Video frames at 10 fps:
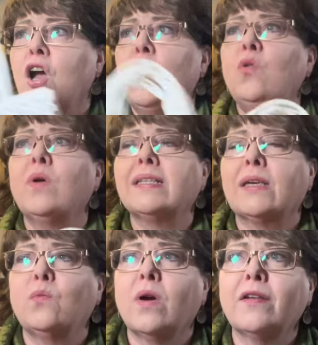Who was
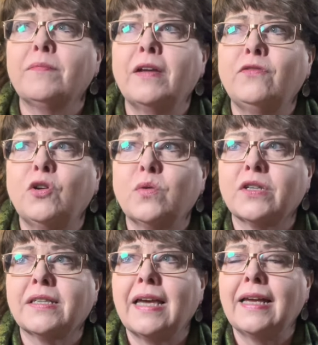it? One of my
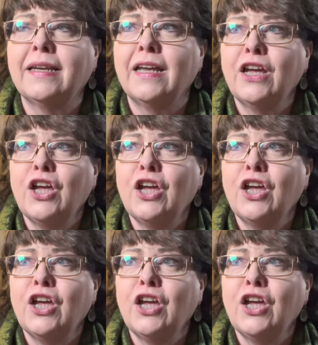viewers said,